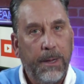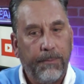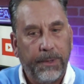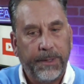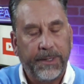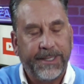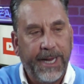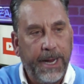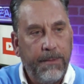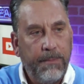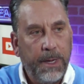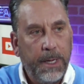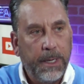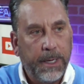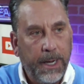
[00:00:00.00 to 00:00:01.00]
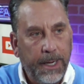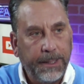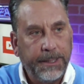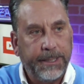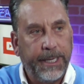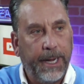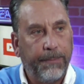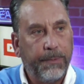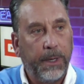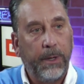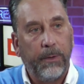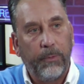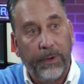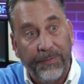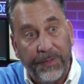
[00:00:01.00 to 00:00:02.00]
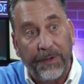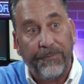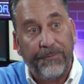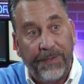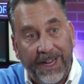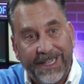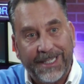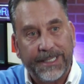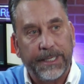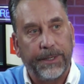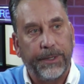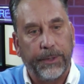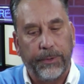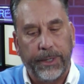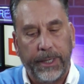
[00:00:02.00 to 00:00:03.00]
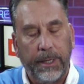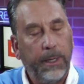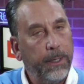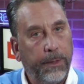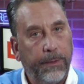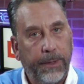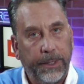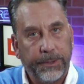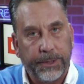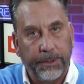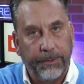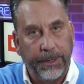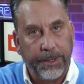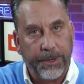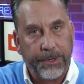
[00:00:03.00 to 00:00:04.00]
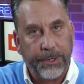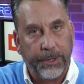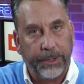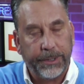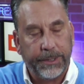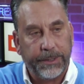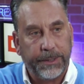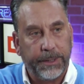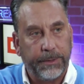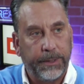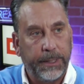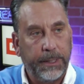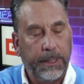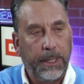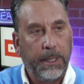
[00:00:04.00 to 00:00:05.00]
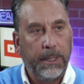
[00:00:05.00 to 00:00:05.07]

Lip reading: But the same concept with a fixed annuity, there's surrender charges to it.